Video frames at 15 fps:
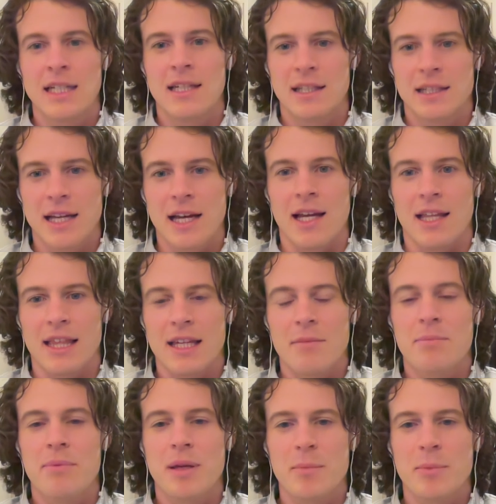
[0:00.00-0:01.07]
Yeah, I
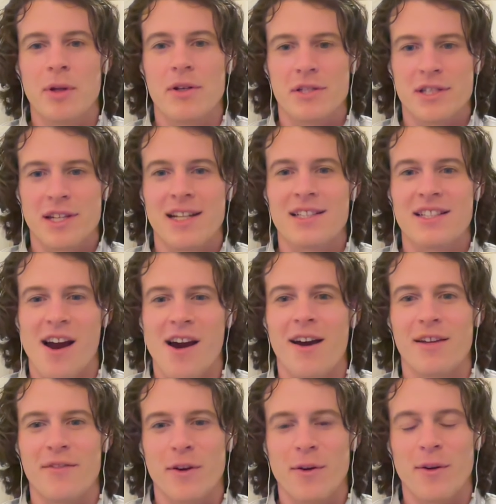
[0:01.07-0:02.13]
think people are sick and tired
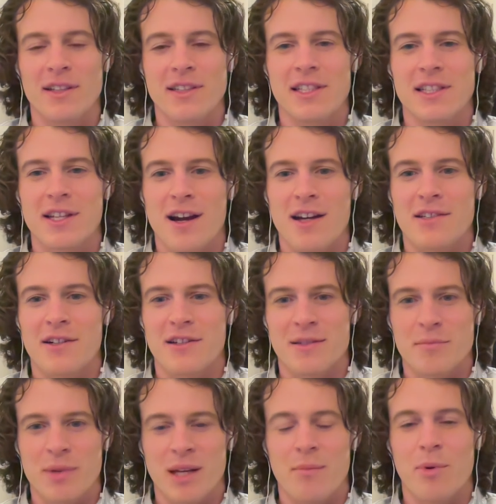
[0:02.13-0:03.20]
of going to doctors and
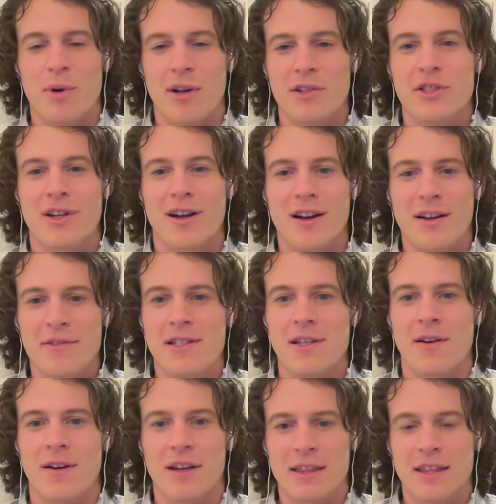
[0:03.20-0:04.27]
being brushed off.
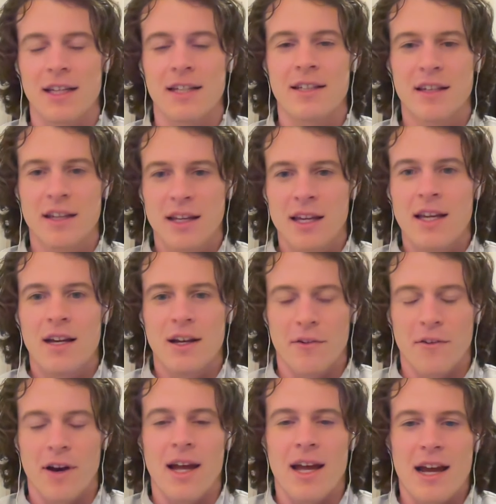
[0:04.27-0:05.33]
So I think you're right.